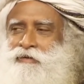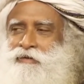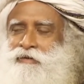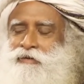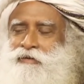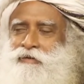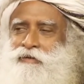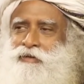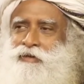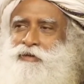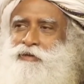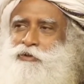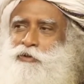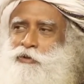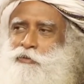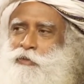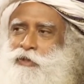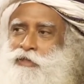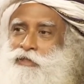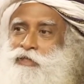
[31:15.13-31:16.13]
it took
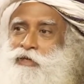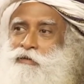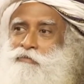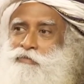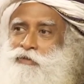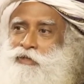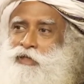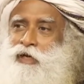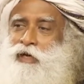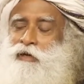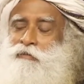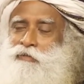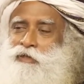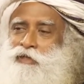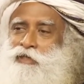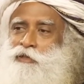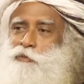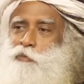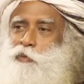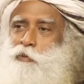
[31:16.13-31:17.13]
me some time,
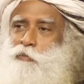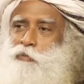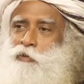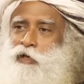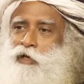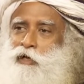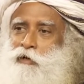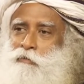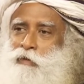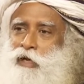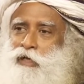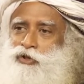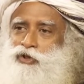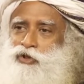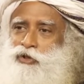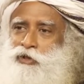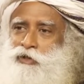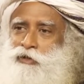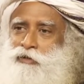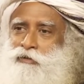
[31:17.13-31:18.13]
these people are
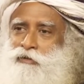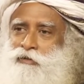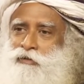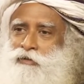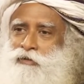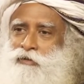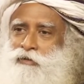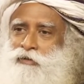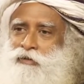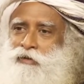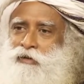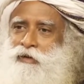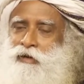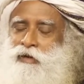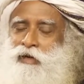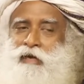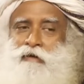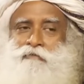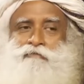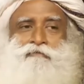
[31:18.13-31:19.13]
imagining
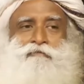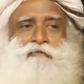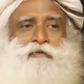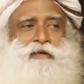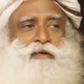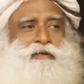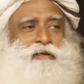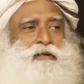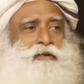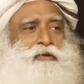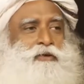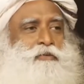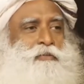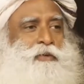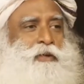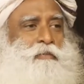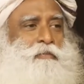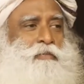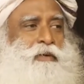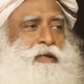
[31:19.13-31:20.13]
every other
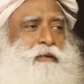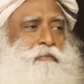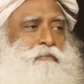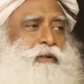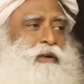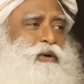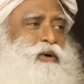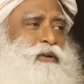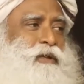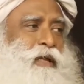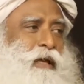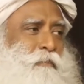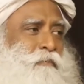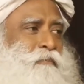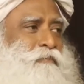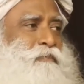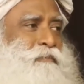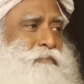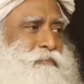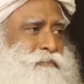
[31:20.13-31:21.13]
human being below them.
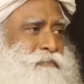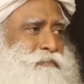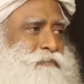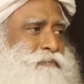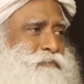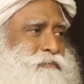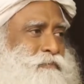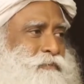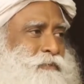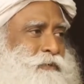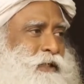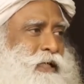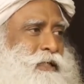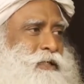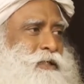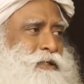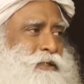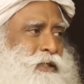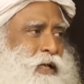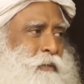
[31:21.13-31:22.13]

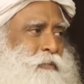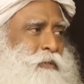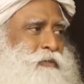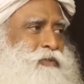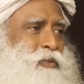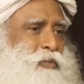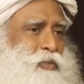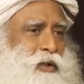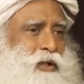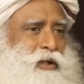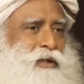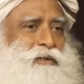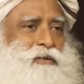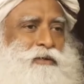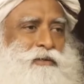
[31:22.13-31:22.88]
That's top of the world.